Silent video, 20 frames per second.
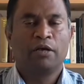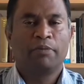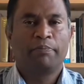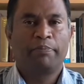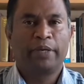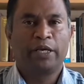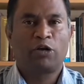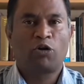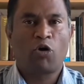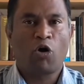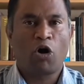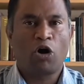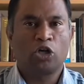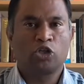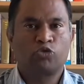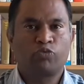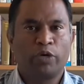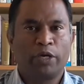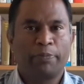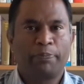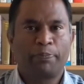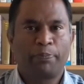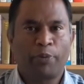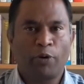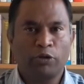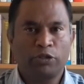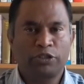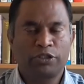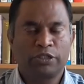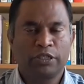Because we
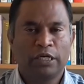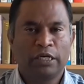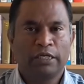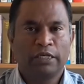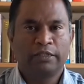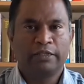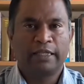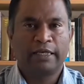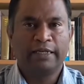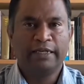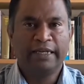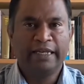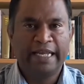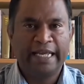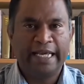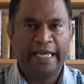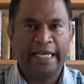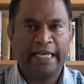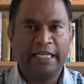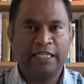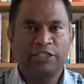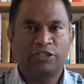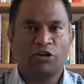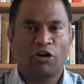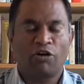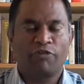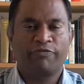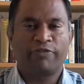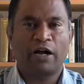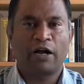put the needs
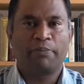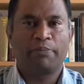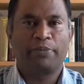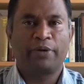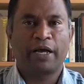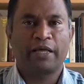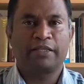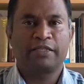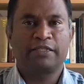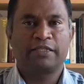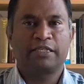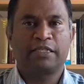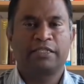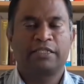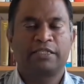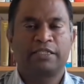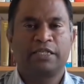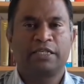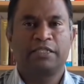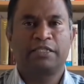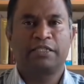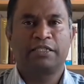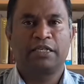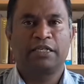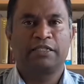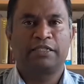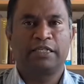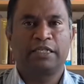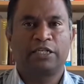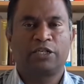of our brothers and
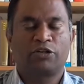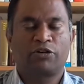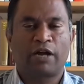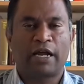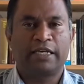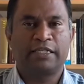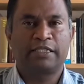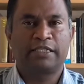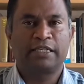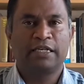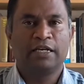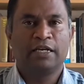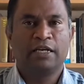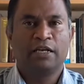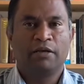sisters in Christ